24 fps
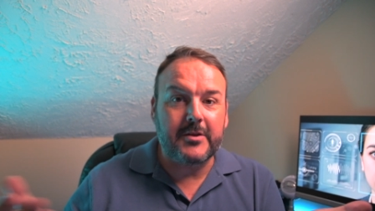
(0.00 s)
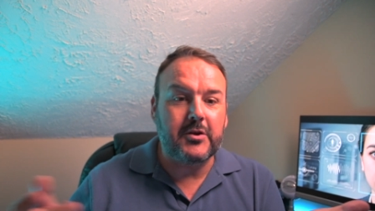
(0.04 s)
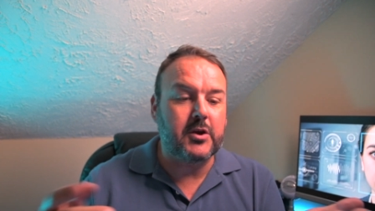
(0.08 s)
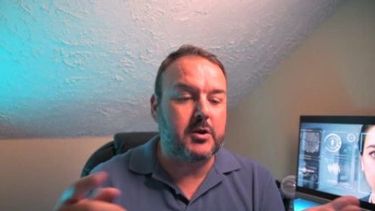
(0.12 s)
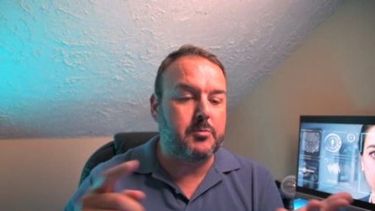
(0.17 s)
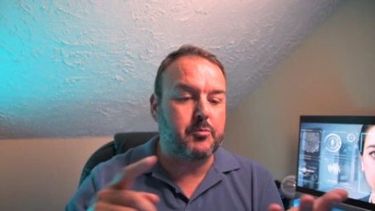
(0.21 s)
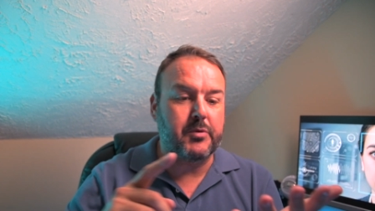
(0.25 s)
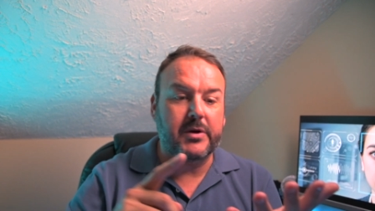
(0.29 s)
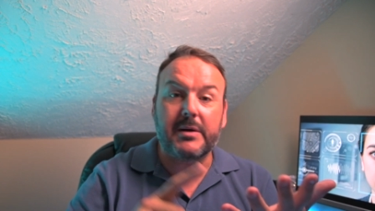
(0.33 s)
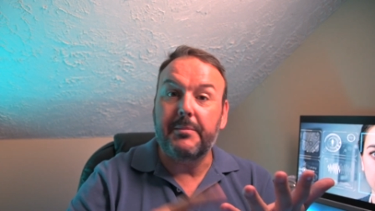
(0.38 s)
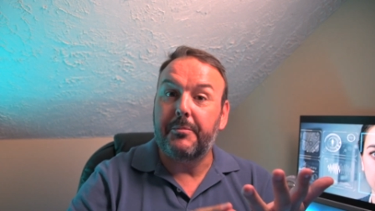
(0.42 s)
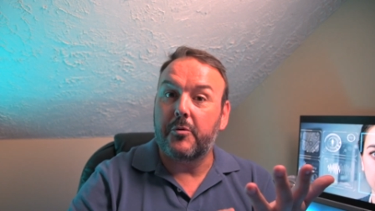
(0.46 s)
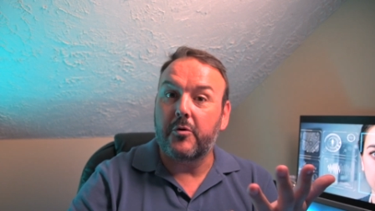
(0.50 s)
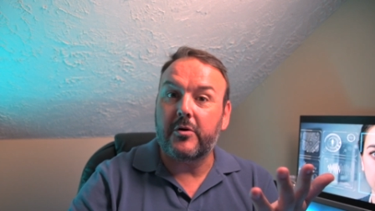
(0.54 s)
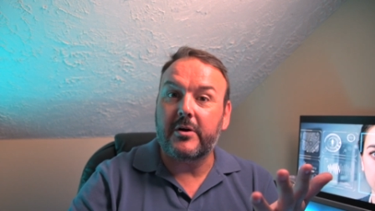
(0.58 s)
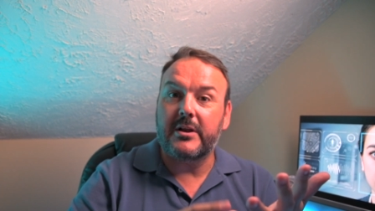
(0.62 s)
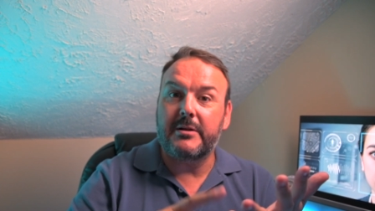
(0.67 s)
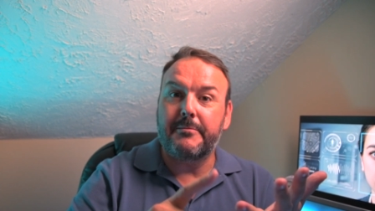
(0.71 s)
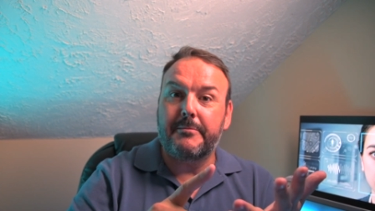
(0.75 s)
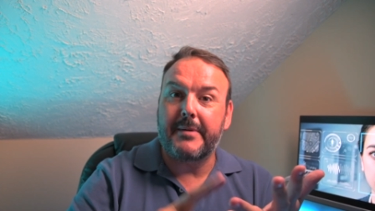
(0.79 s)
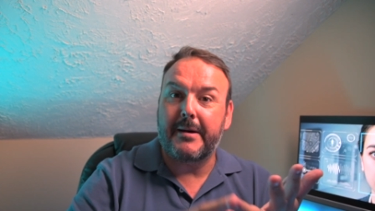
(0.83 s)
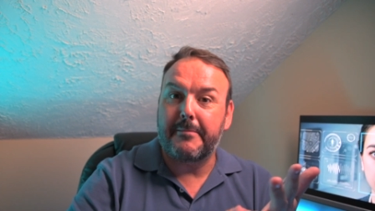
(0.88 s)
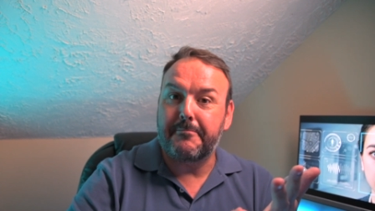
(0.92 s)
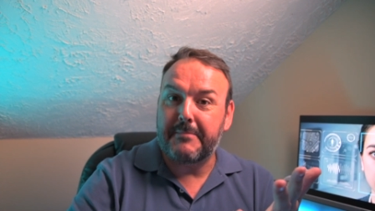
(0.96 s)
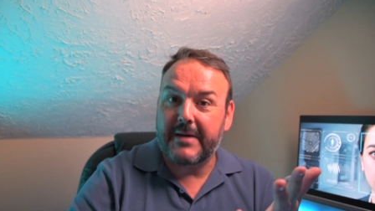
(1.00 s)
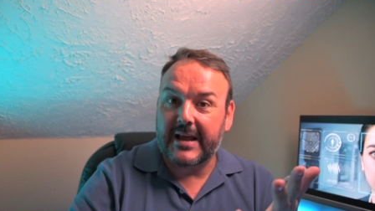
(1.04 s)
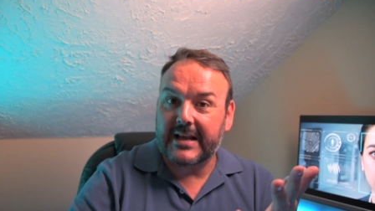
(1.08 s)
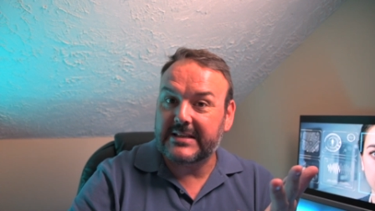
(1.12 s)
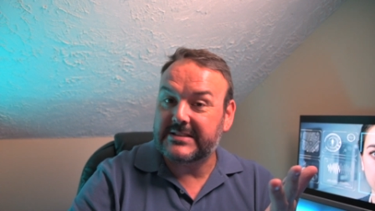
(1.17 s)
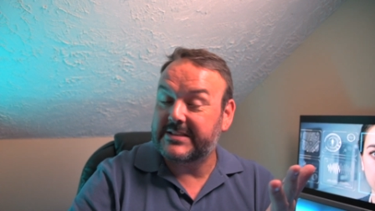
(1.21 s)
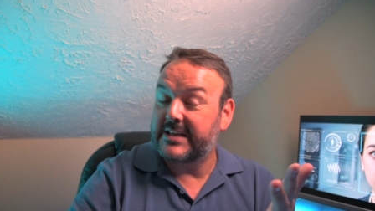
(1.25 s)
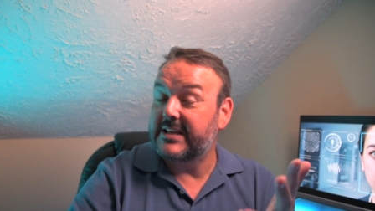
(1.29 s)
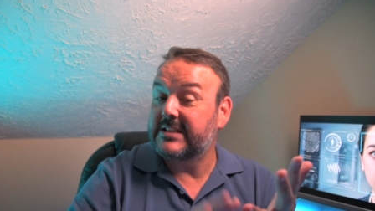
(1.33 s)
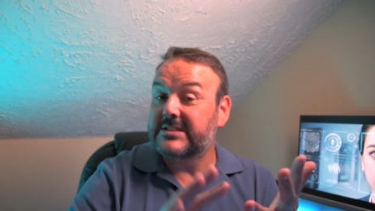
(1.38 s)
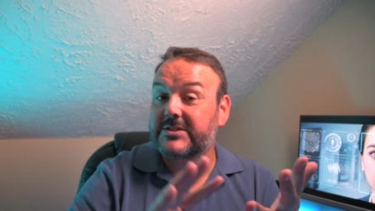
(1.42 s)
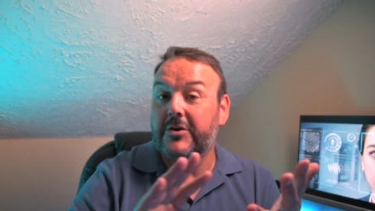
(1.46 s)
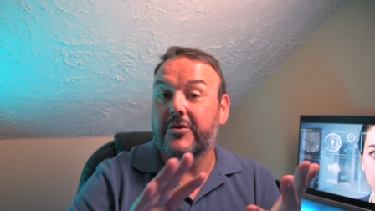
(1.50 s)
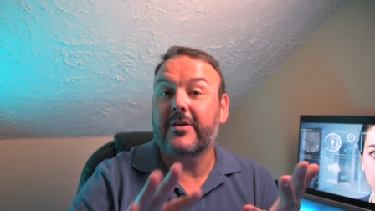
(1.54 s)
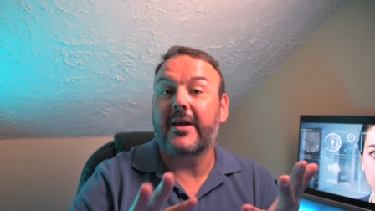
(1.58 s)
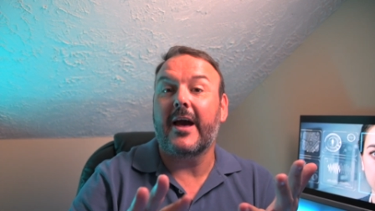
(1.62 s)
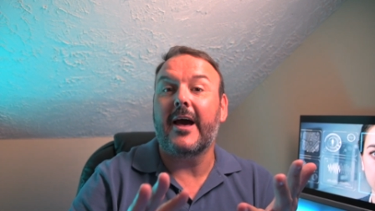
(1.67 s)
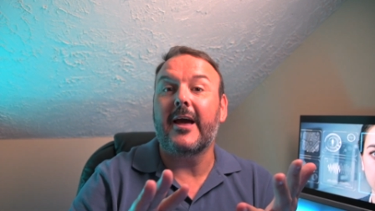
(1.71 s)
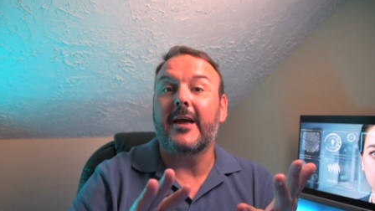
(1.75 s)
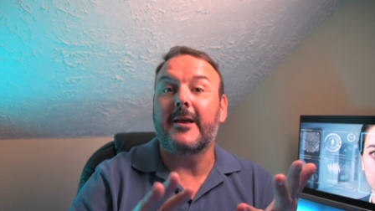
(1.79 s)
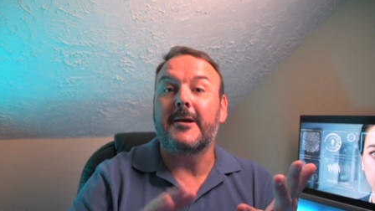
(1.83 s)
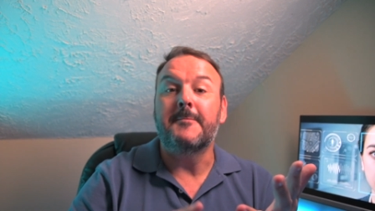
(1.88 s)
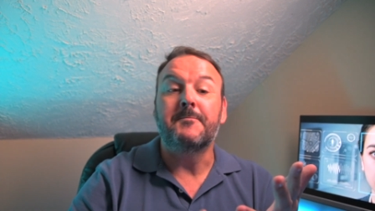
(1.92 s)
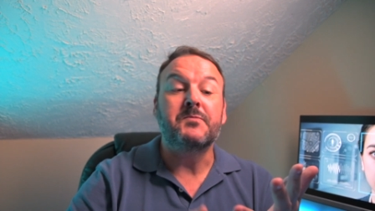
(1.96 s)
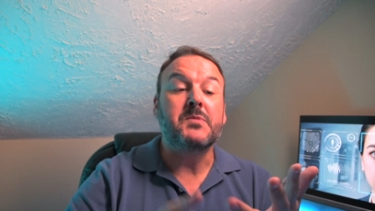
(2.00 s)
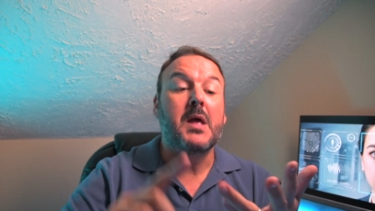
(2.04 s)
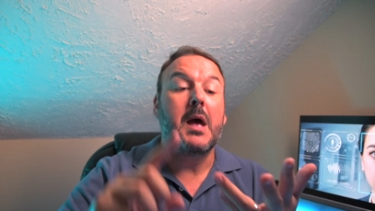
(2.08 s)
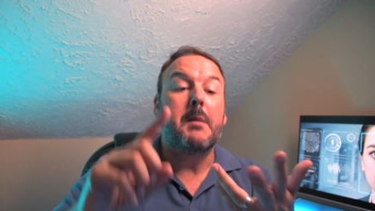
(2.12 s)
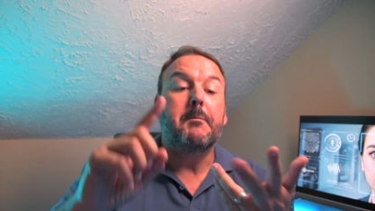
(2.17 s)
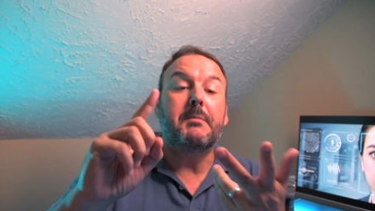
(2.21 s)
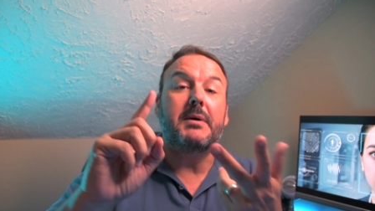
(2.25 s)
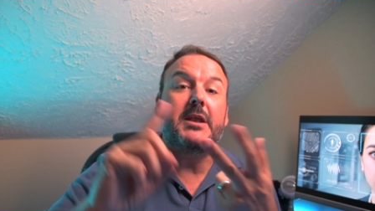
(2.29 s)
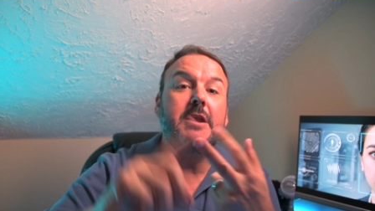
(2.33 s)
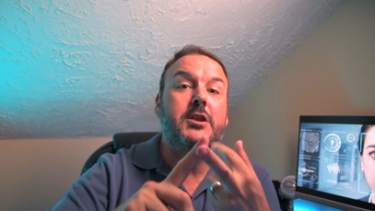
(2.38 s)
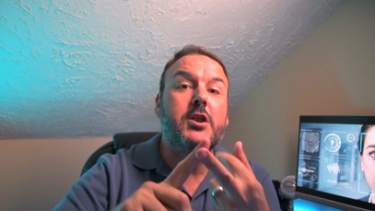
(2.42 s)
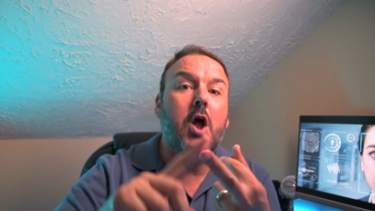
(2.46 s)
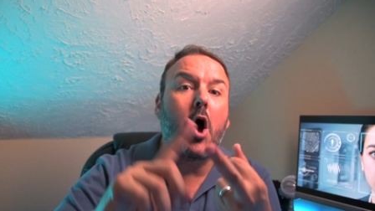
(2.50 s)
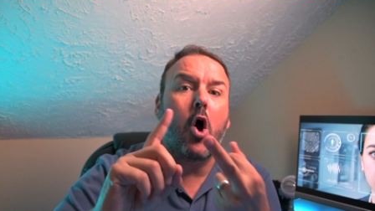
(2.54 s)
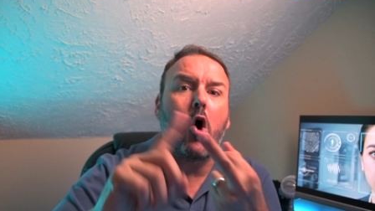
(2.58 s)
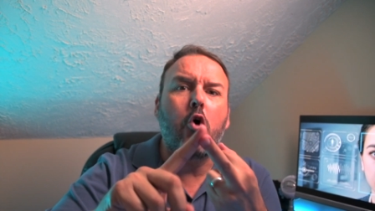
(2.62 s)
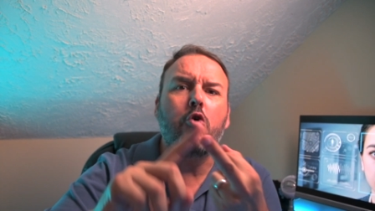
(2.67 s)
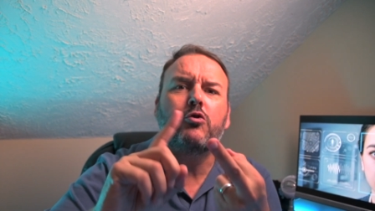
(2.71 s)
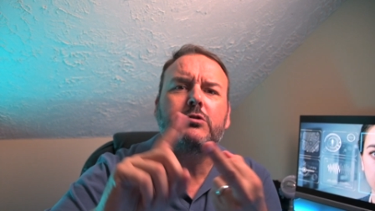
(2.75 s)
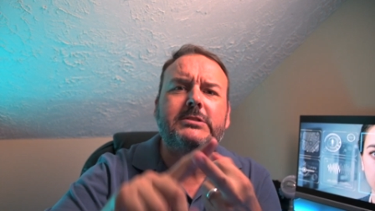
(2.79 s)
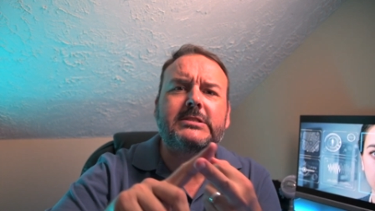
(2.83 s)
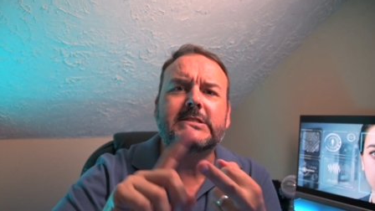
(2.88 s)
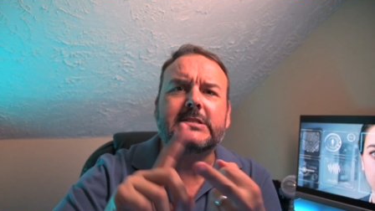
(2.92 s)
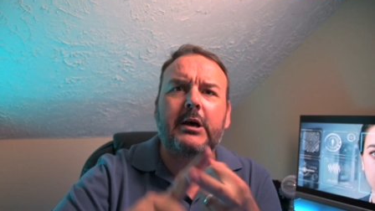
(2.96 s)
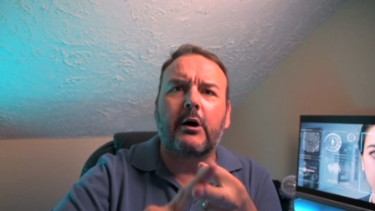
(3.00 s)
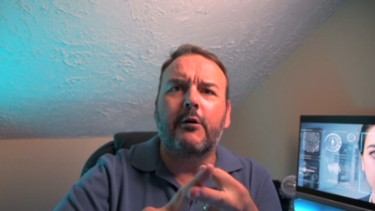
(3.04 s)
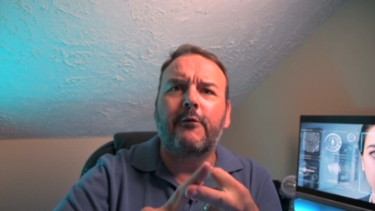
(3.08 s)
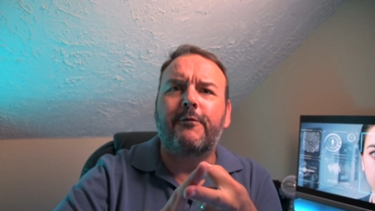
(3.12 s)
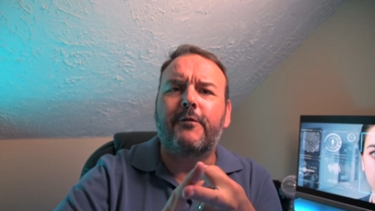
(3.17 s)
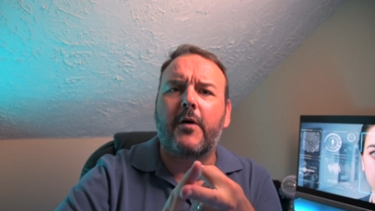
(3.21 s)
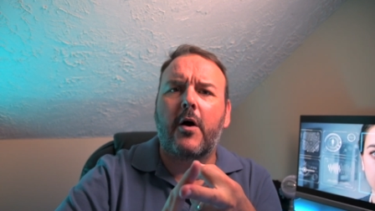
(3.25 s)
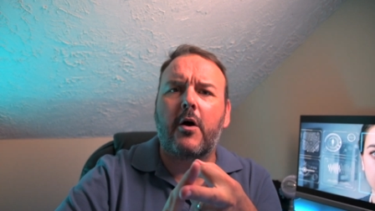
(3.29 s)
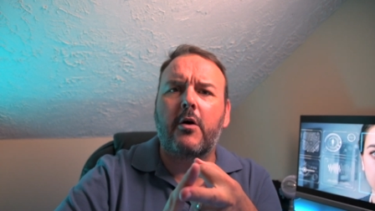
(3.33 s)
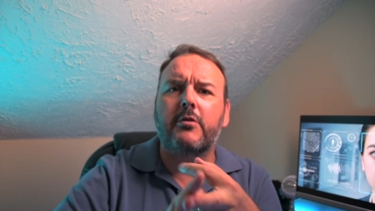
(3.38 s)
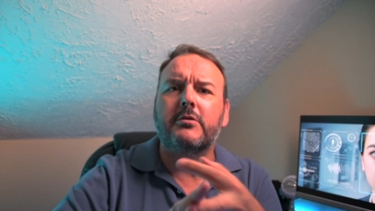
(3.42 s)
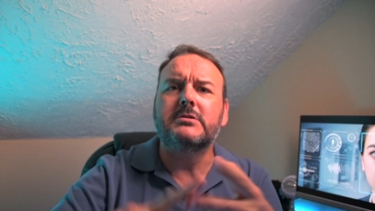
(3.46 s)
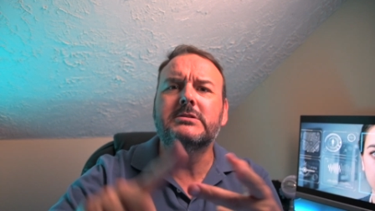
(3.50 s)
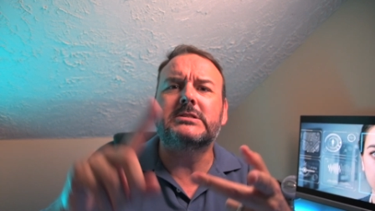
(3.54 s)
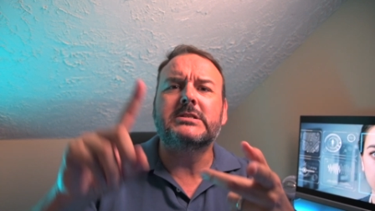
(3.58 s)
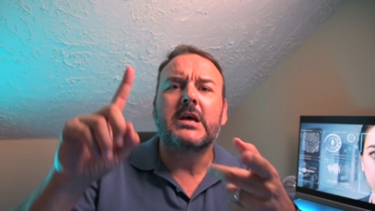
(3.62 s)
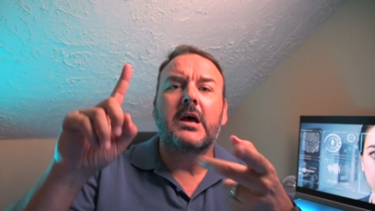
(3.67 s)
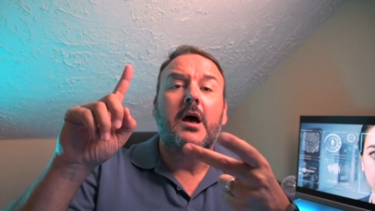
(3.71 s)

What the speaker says: You can bring a book and a magazine is okay. But no cell phones,